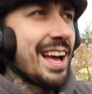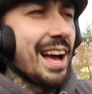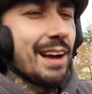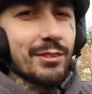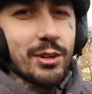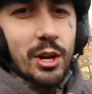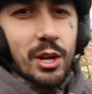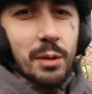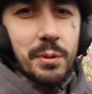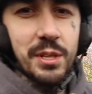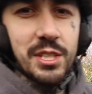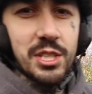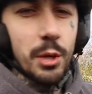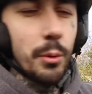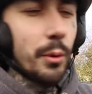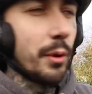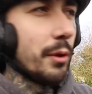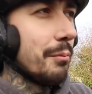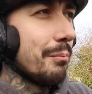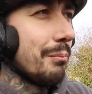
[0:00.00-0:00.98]
I'm going to be
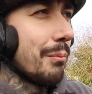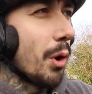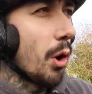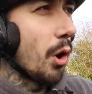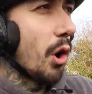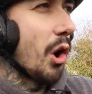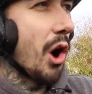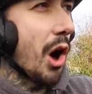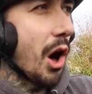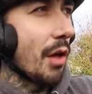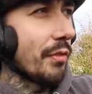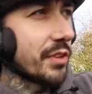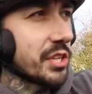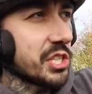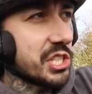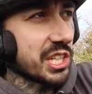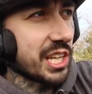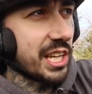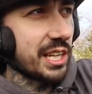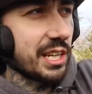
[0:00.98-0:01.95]
doing more on the
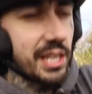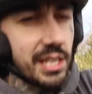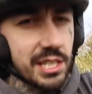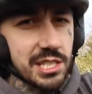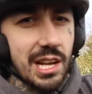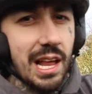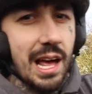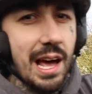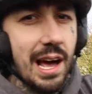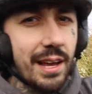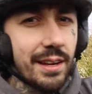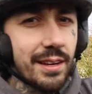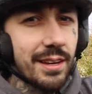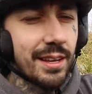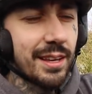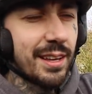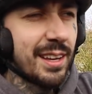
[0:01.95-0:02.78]
skinnies line